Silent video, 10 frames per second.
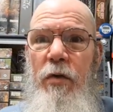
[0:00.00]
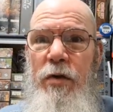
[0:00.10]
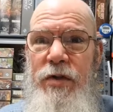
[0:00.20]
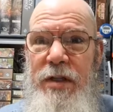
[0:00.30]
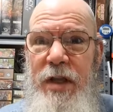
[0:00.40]

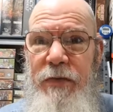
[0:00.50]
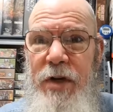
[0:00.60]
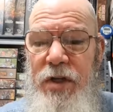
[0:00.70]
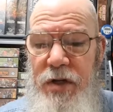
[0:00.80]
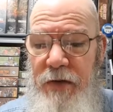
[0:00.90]
What's the
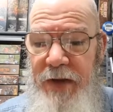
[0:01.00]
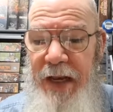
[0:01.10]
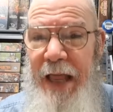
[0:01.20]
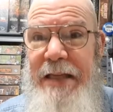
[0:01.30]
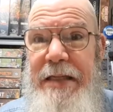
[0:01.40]
definition of a
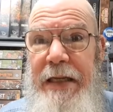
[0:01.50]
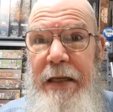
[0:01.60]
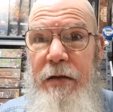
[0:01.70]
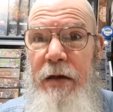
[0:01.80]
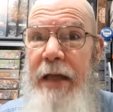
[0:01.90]

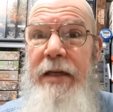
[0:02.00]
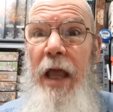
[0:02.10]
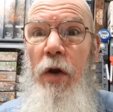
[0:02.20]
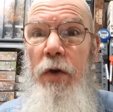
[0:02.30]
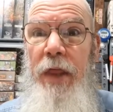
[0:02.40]
classic? I had to
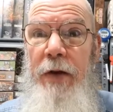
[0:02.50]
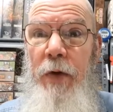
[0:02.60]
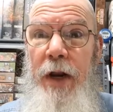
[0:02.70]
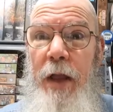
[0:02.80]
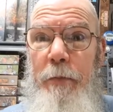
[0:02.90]
go look that
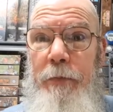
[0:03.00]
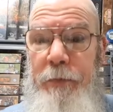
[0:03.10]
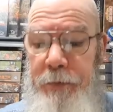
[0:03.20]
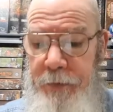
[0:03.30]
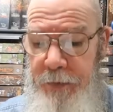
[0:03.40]
one up.
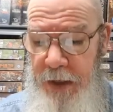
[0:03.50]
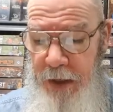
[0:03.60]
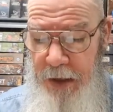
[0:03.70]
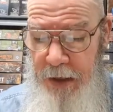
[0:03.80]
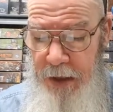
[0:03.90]

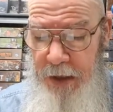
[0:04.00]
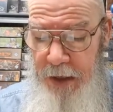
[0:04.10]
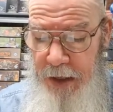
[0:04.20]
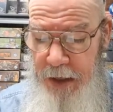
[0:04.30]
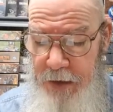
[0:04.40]

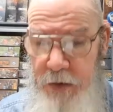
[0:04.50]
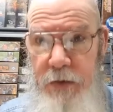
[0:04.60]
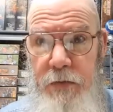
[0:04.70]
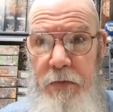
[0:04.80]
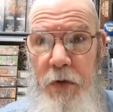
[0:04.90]
And
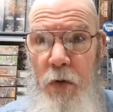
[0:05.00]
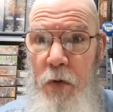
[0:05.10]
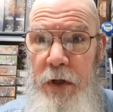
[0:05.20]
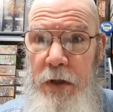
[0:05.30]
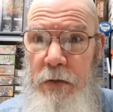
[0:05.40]

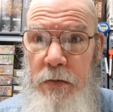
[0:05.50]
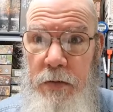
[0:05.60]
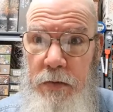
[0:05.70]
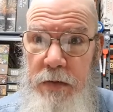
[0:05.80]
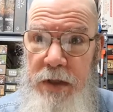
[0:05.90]
according,
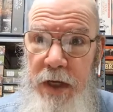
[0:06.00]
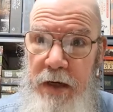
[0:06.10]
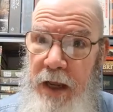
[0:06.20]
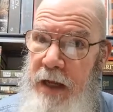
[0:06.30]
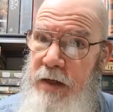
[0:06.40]
once
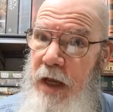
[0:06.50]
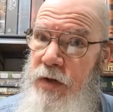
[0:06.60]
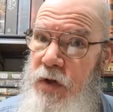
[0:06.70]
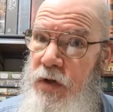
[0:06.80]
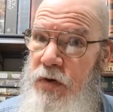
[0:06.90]
again, had to go
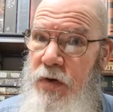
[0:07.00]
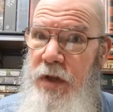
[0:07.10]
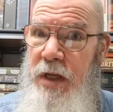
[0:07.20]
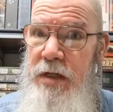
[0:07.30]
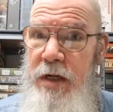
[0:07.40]
search through
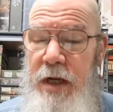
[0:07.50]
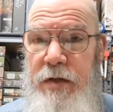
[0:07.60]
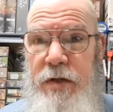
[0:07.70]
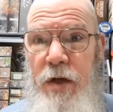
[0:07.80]
the internet.